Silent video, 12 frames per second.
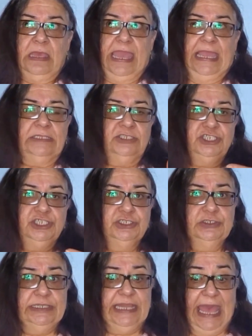
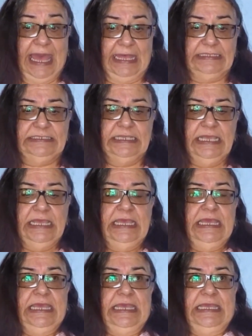ensure that
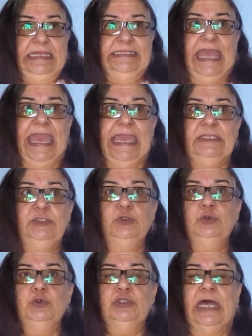they
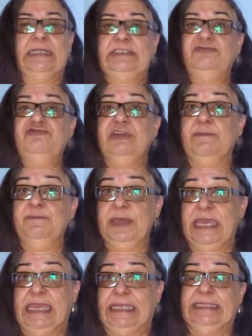do not
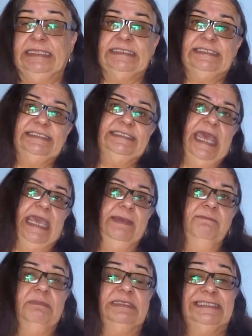repeat the
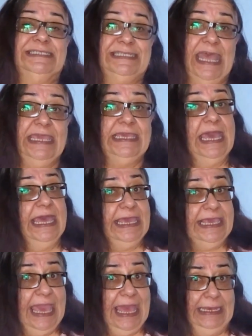same mistake
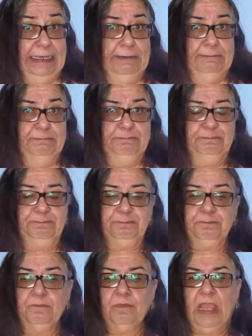again.
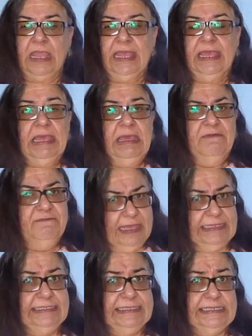
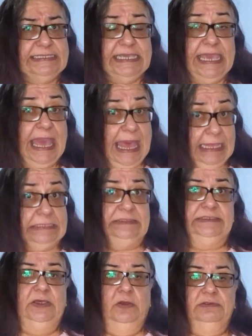Validity
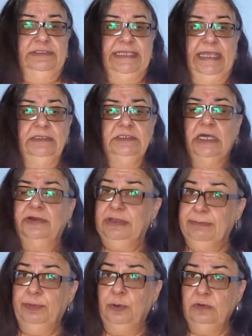and content are
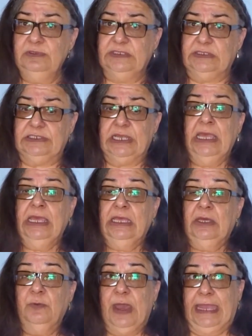important
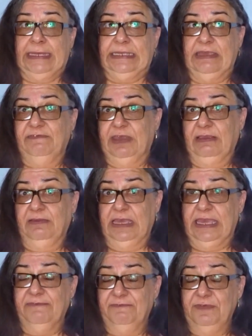when giving
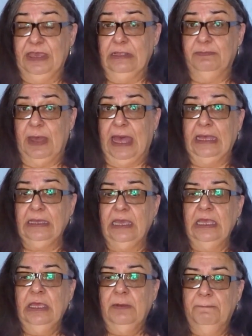key feedback,
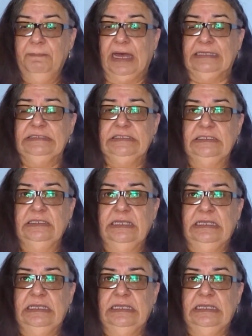but